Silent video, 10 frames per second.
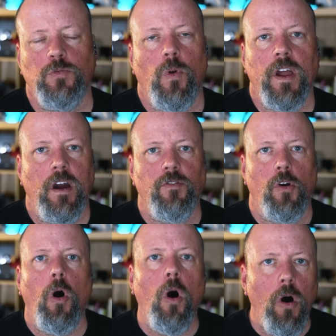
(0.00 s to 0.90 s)
is where I
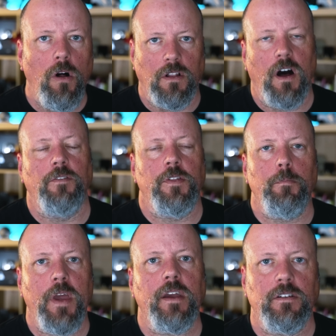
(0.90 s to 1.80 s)
cover all of the
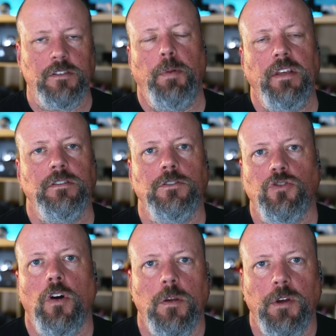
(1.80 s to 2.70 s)
big space and
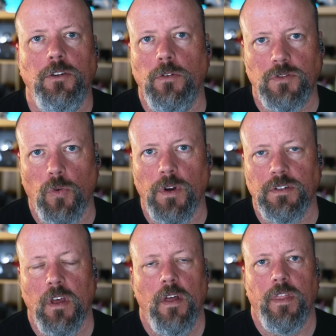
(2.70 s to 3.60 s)
astronomy news stories